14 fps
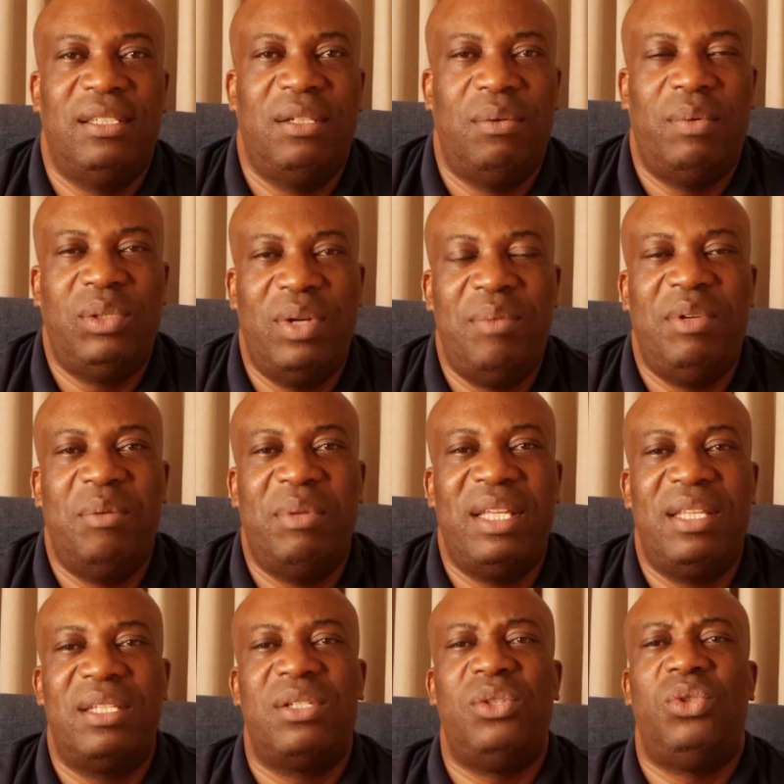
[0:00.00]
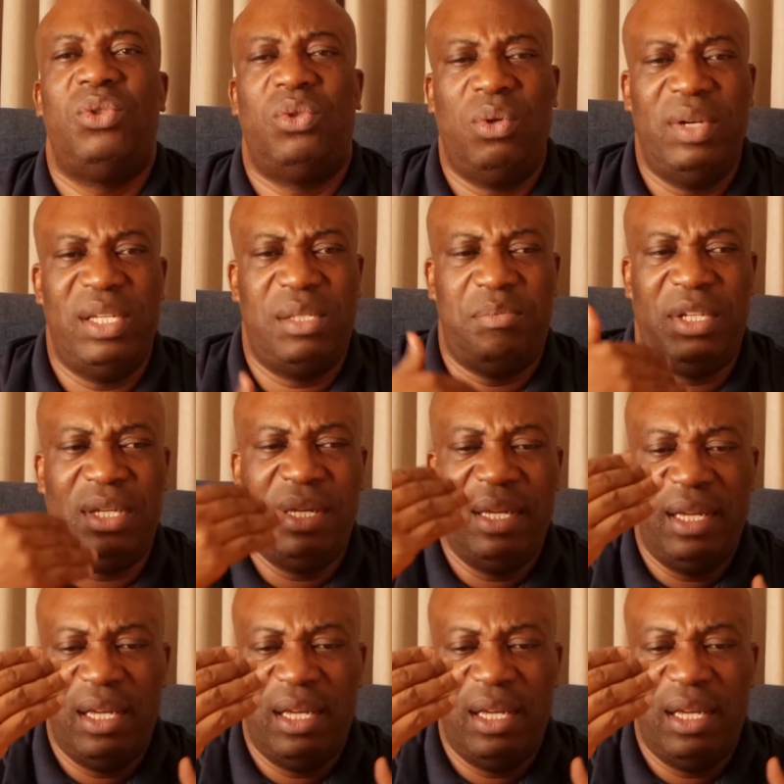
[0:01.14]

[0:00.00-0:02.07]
What do I mean by this? You should always be